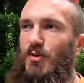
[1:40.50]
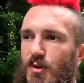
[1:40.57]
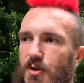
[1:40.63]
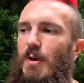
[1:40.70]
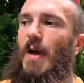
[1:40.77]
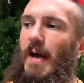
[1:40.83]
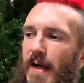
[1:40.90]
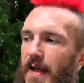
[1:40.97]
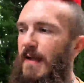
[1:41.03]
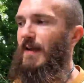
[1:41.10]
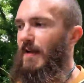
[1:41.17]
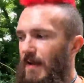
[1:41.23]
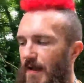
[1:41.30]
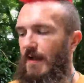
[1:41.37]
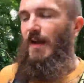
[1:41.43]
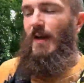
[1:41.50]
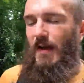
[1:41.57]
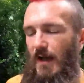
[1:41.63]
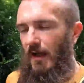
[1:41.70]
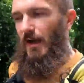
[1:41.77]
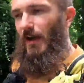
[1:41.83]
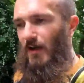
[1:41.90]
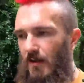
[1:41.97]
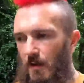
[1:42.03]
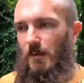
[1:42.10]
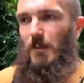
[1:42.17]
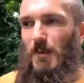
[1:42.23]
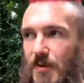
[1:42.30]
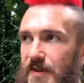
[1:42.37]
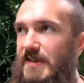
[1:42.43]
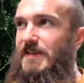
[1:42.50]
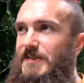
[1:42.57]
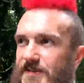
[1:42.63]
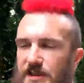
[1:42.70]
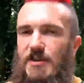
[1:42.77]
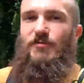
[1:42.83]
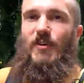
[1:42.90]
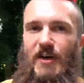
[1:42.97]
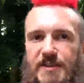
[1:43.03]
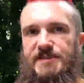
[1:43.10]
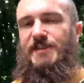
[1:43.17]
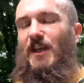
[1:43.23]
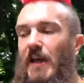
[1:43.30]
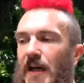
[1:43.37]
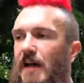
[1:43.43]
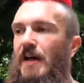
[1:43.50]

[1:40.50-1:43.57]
do a lot more easier runs,